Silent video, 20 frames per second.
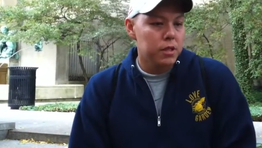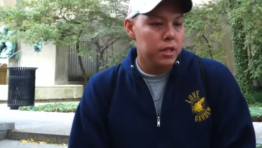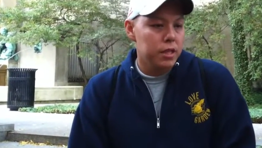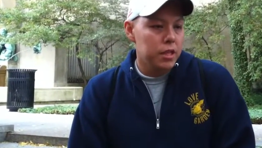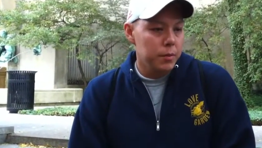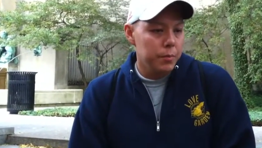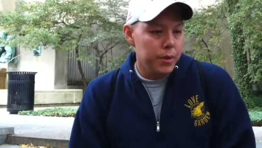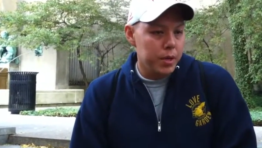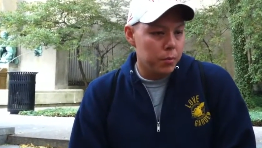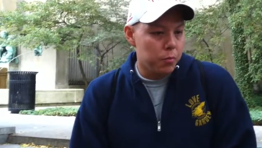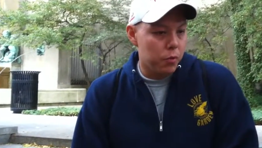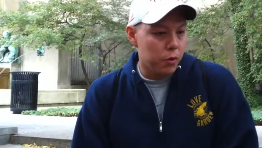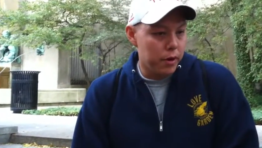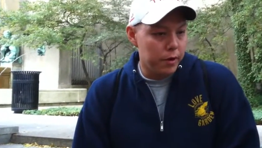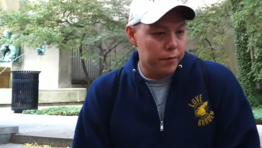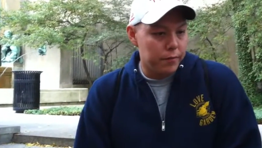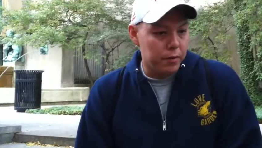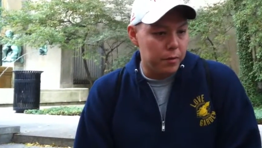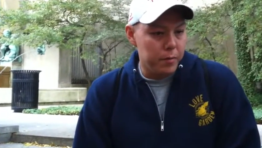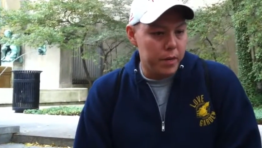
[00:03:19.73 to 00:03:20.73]
the tipping
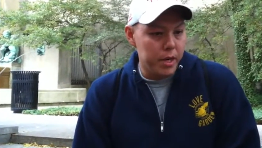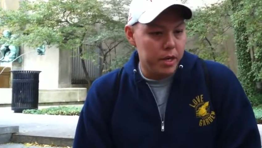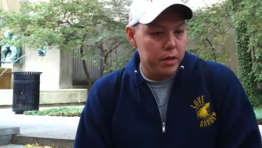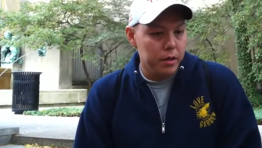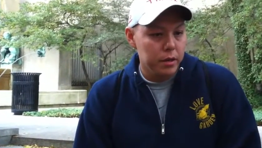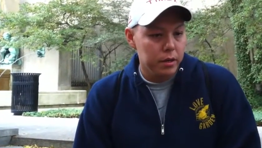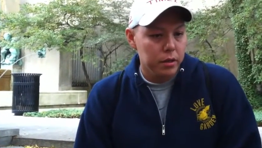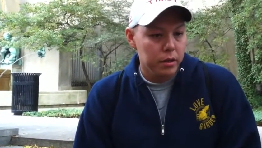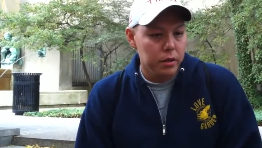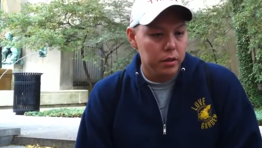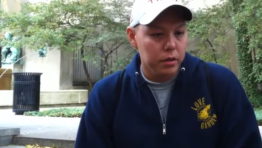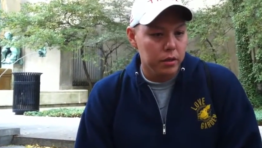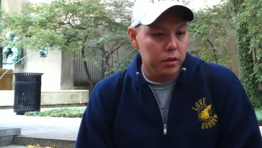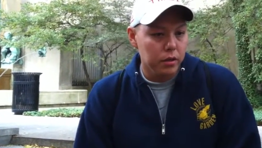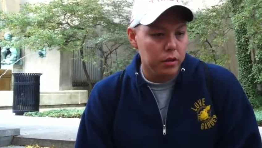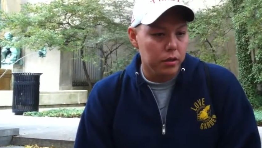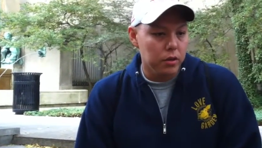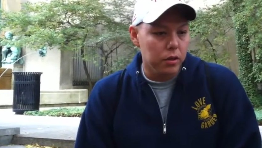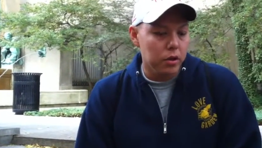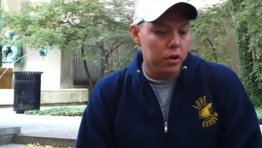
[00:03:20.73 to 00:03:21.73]
point for me.
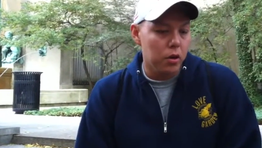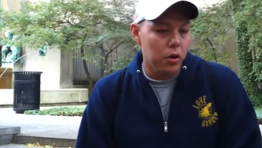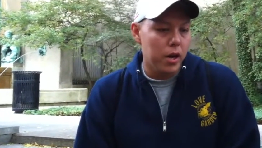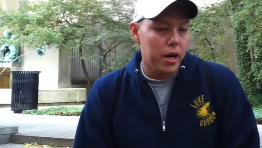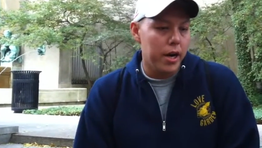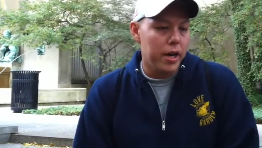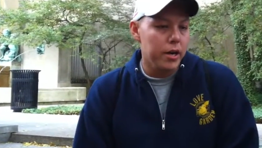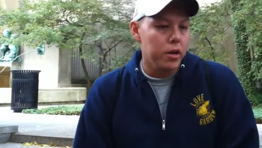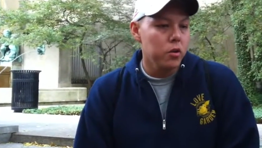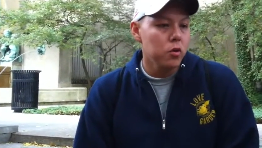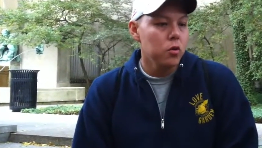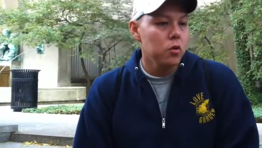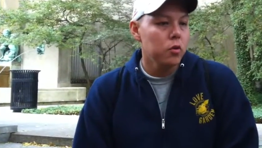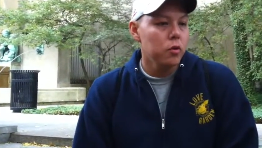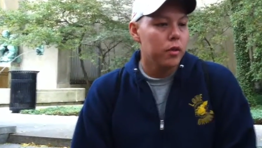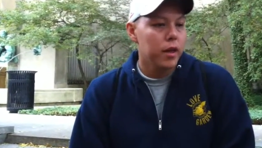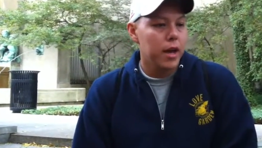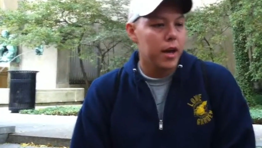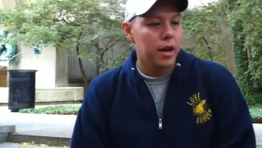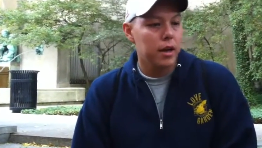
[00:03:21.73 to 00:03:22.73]
I
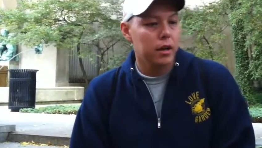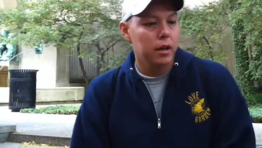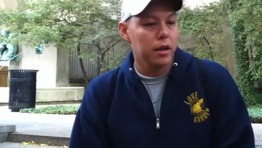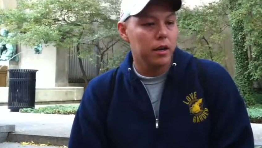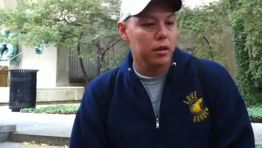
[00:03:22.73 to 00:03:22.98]
knew that